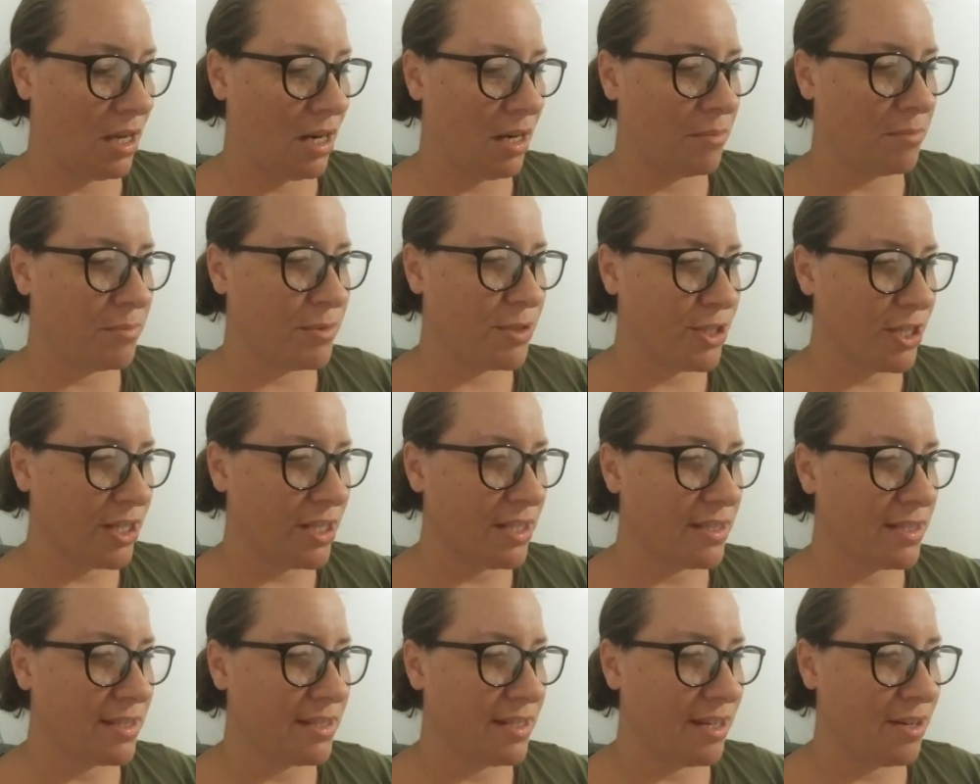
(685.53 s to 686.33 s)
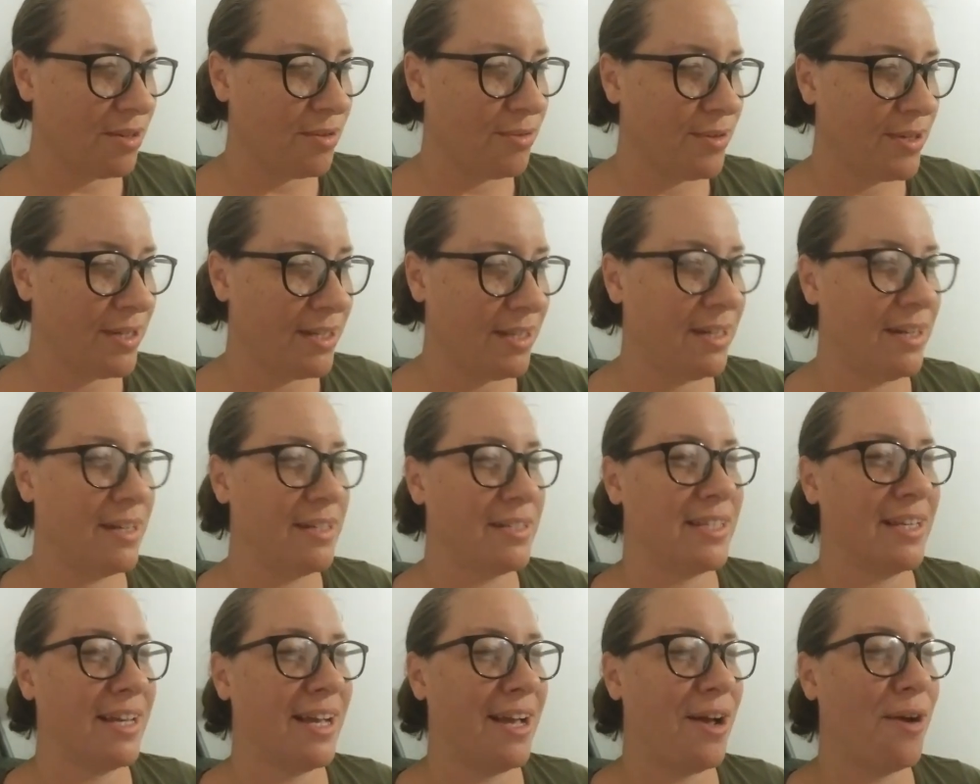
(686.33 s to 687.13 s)
I'm just now
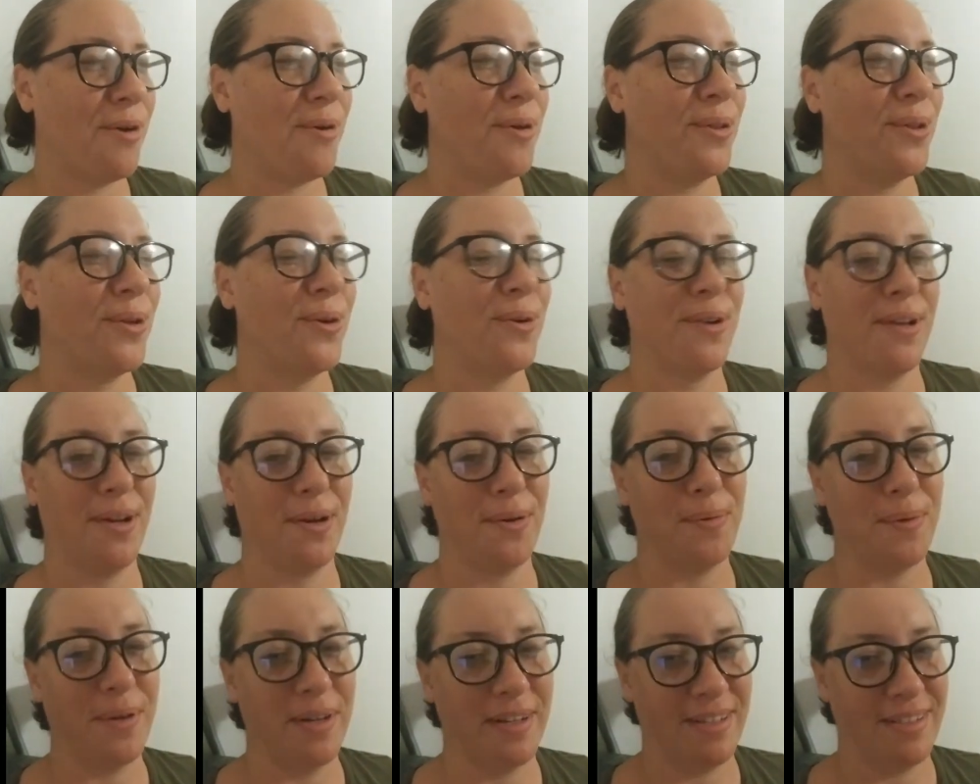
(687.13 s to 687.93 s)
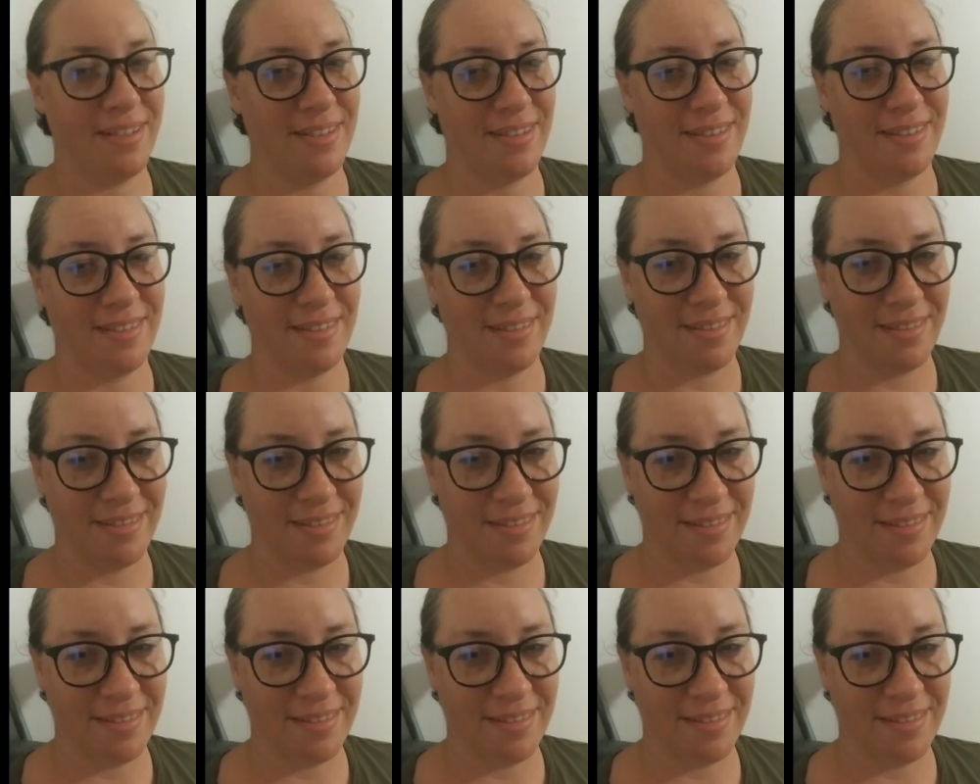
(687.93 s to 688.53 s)
realizing how alone I was.